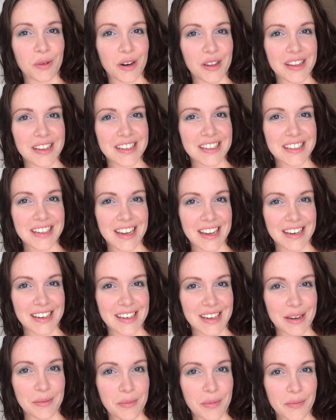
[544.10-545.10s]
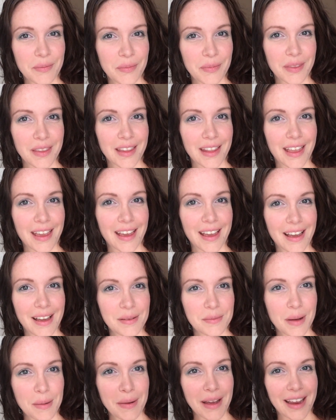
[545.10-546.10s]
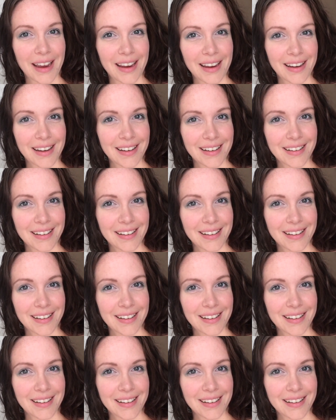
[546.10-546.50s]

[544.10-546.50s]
more than skin deep. Bye-bye.